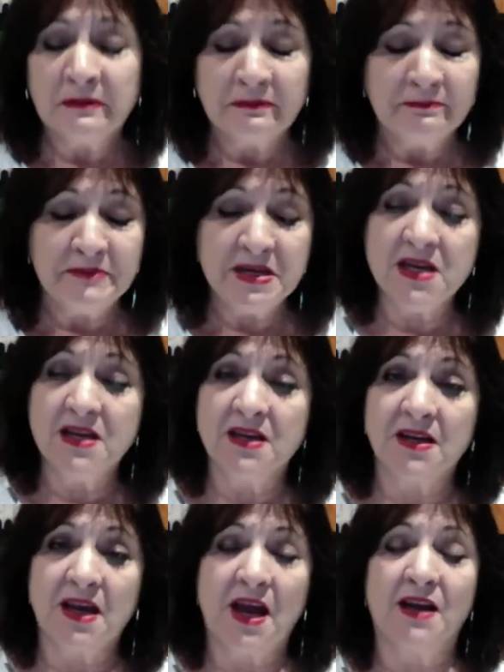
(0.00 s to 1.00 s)
big
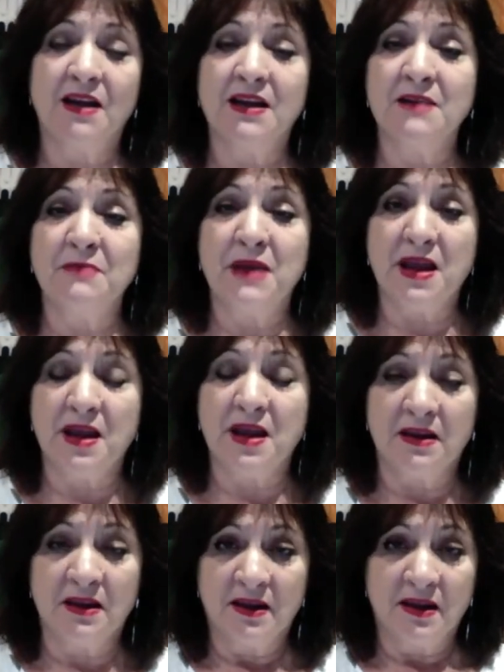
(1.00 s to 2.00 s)
cuddly bear,
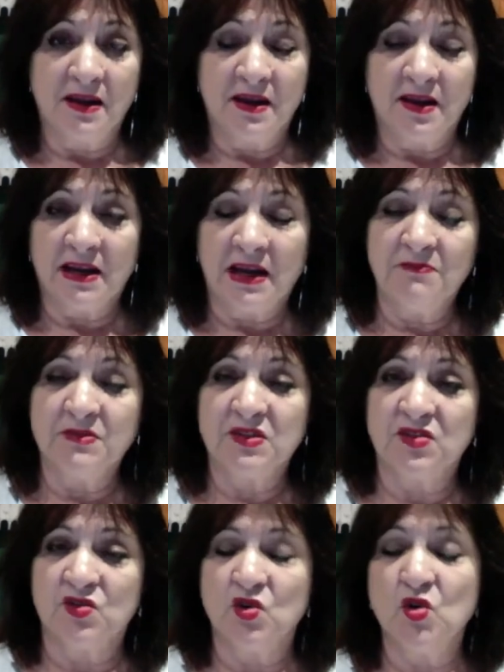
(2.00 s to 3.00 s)
comes
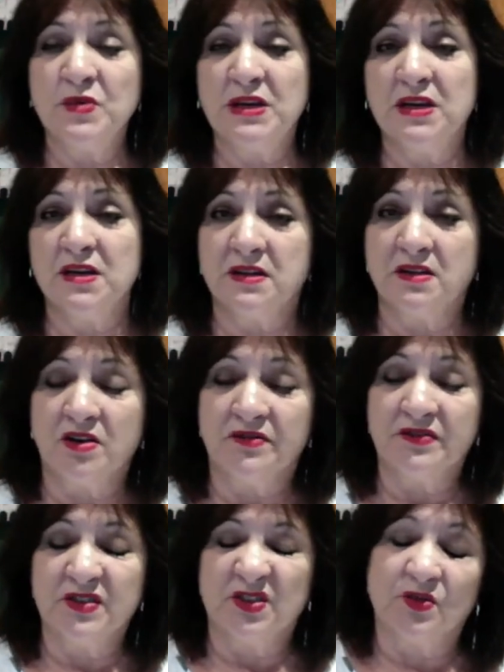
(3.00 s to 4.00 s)
storming into the
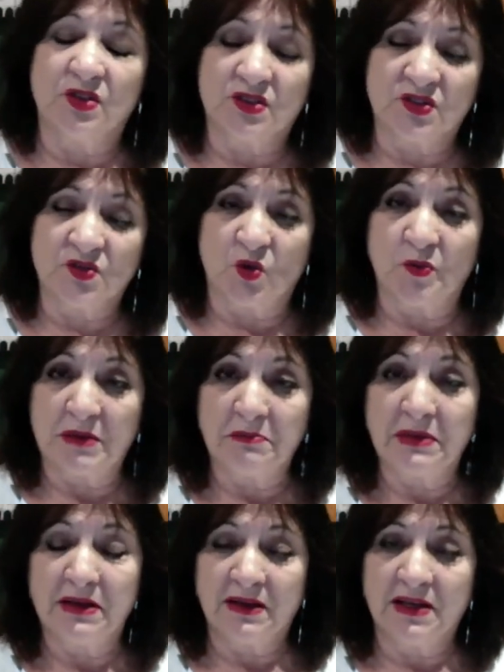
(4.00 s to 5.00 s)
office, or not storming,
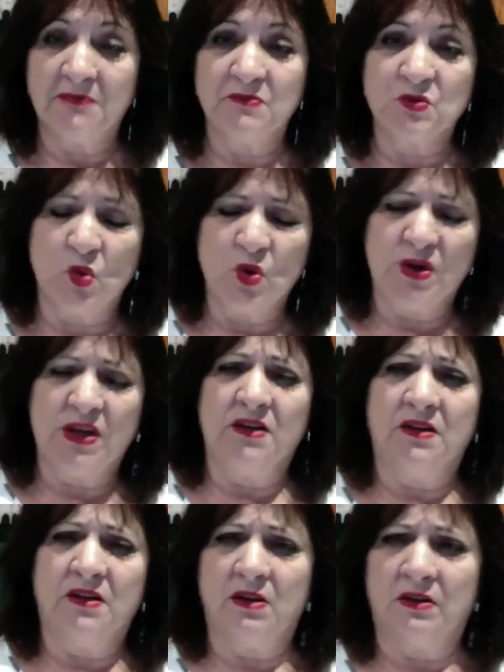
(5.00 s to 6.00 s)
but comes walking
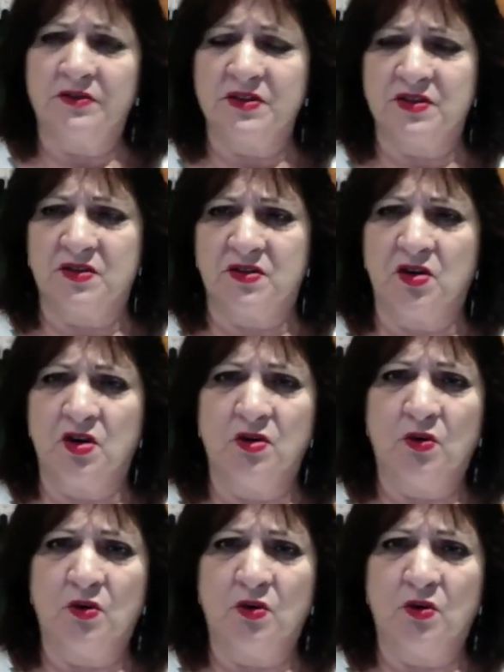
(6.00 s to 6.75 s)
into the office, you know,